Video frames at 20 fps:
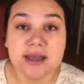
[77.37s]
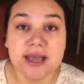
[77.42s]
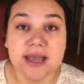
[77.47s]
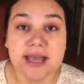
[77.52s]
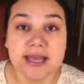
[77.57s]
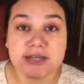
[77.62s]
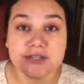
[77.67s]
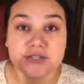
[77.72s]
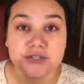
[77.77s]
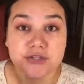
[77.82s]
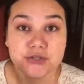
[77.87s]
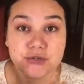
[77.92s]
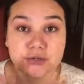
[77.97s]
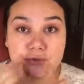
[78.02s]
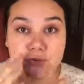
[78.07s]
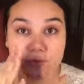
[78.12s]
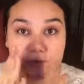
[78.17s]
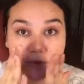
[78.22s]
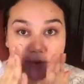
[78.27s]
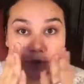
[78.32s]
and
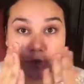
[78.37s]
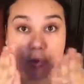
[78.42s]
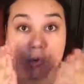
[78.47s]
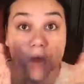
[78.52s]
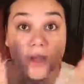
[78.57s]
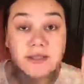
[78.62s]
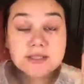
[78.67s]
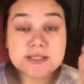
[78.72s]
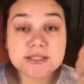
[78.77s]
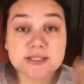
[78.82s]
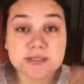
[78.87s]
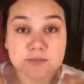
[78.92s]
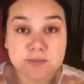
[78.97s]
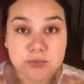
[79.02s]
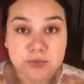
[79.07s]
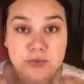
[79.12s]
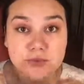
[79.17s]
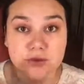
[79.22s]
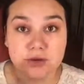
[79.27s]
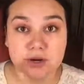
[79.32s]
to go on
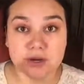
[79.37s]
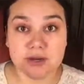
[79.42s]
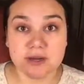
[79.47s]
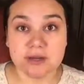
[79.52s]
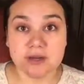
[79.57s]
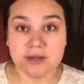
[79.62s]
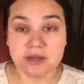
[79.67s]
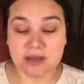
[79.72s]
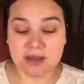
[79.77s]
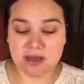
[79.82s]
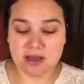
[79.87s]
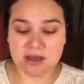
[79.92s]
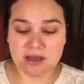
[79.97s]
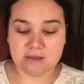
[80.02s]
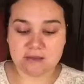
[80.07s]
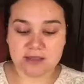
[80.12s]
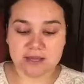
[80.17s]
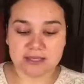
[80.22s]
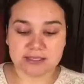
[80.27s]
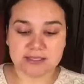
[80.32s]
smoother.
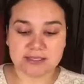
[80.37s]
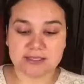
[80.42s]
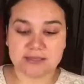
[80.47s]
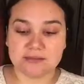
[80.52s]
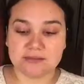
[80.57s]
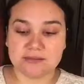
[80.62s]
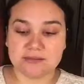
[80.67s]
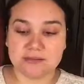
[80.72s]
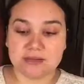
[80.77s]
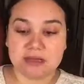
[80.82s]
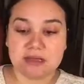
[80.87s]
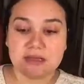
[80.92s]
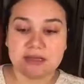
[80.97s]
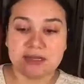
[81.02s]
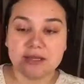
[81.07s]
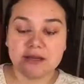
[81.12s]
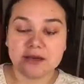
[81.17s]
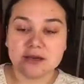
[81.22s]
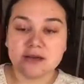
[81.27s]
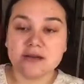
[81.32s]
It's
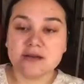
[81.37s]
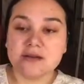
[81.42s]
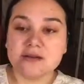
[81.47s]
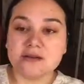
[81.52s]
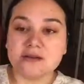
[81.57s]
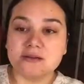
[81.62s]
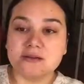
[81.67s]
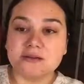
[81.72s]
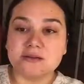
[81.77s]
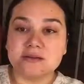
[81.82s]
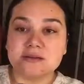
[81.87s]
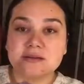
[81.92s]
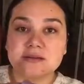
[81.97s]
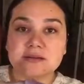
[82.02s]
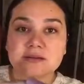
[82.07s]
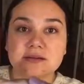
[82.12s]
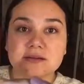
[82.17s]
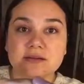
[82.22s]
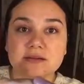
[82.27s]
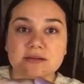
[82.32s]
clear.
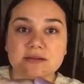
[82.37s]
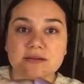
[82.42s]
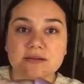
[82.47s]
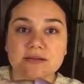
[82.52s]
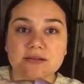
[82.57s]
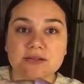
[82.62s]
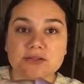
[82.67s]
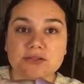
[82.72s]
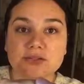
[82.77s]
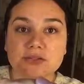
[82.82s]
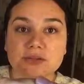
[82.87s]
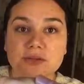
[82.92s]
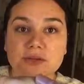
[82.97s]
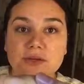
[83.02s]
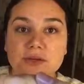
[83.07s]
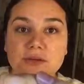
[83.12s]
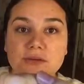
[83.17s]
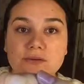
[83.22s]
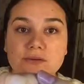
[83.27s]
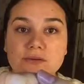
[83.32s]
I'll show
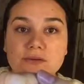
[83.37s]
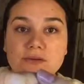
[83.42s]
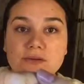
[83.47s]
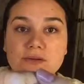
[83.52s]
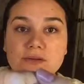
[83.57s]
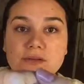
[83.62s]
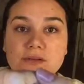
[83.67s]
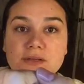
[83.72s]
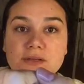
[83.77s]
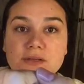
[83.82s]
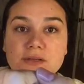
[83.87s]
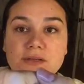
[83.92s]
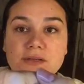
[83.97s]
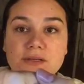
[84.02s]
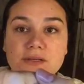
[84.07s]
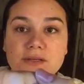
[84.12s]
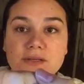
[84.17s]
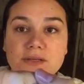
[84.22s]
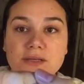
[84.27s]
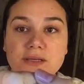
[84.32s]
you.
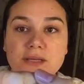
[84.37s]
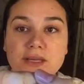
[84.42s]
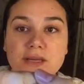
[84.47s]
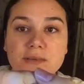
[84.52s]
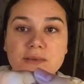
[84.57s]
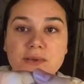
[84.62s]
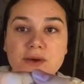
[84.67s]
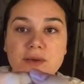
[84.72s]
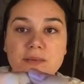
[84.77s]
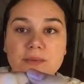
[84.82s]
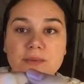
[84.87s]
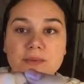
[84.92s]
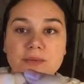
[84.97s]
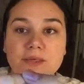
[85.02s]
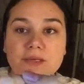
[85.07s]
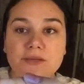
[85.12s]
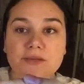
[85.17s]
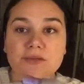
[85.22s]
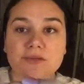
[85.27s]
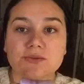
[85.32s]
I
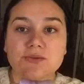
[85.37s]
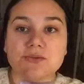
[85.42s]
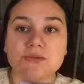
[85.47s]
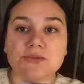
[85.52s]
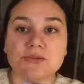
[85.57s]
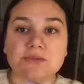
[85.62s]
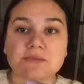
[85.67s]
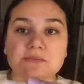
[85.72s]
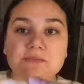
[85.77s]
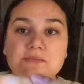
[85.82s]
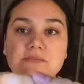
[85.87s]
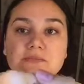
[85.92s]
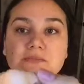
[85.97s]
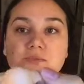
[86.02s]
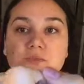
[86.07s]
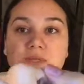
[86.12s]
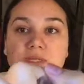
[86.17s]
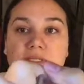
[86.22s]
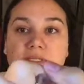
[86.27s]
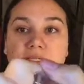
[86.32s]
probably use,
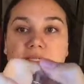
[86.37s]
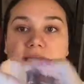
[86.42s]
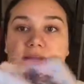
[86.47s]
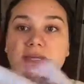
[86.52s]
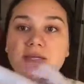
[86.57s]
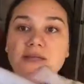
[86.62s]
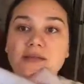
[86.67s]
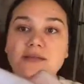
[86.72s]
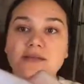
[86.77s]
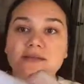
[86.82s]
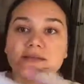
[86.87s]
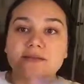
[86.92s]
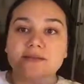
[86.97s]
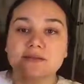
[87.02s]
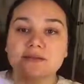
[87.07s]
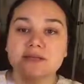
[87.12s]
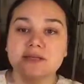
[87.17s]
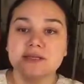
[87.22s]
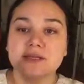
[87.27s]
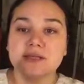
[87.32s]
what is that,
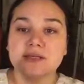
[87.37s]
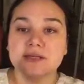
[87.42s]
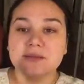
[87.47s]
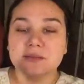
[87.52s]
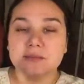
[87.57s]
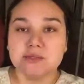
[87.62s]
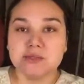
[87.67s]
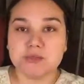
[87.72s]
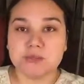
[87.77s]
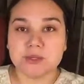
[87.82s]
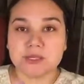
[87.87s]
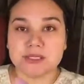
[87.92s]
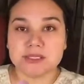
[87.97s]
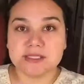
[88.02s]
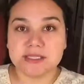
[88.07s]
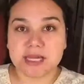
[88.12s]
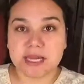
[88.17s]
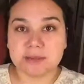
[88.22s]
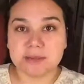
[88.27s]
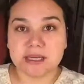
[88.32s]
between a
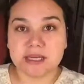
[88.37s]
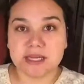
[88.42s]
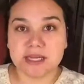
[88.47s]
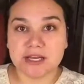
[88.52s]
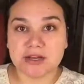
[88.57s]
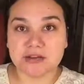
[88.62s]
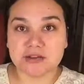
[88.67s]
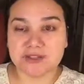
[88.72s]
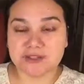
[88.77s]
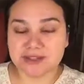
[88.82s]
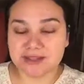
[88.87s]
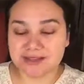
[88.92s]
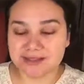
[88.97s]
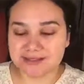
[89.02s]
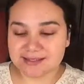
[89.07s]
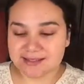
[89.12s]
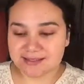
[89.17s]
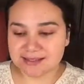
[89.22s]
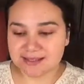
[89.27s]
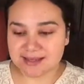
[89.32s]
dime and a nickel
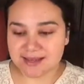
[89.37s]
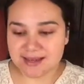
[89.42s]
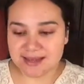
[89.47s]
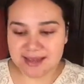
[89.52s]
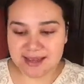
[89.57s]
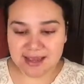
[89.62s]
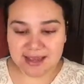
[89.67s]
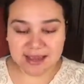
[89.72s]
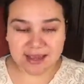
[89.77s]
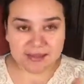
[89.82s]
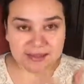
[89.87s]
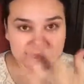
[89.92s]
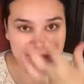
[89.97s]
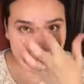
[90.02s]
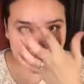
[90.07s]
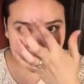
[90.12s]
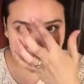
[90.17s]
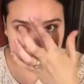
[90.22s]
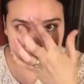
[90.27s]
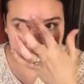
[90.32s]
size. And then
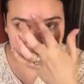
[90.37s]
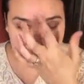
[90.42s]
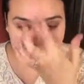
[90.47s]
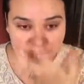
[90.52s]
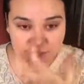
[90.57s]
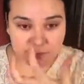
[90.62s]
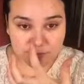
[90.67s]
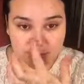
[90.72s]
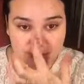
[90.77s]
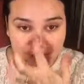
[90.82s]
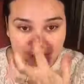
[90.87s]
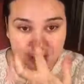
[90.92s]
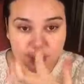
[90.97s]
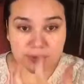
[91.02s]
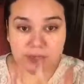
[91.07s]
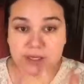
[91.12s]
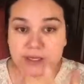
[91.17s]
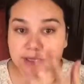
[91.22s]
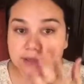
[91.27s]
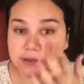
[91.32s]
I just kind of
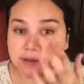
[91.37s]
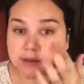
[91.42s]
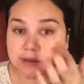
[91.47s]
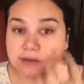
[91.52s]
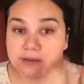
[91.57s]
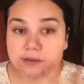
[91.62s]
put it,